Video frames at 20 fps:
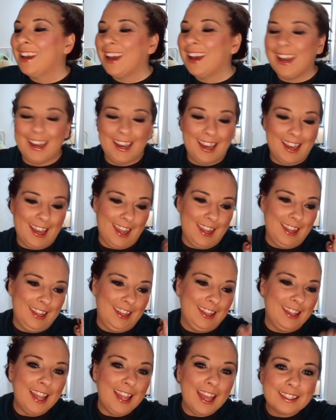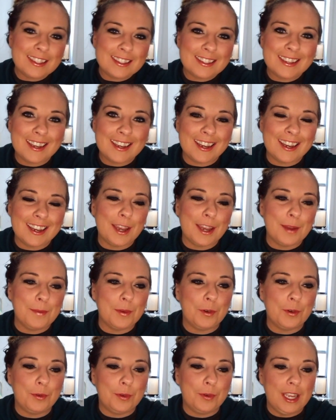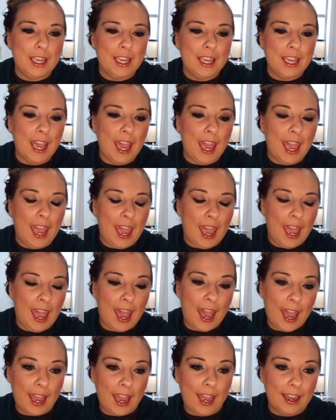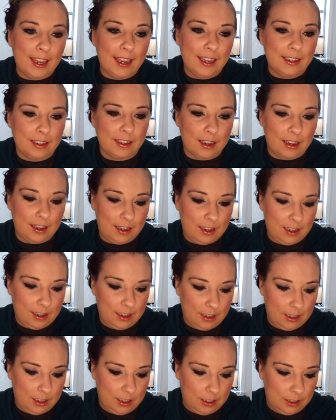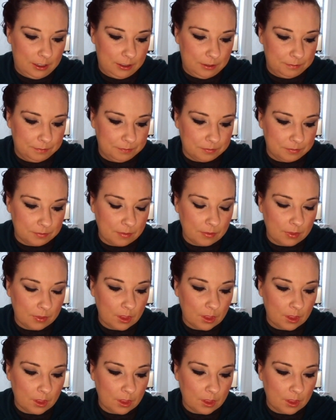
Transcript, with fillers: Uh, last time we had um,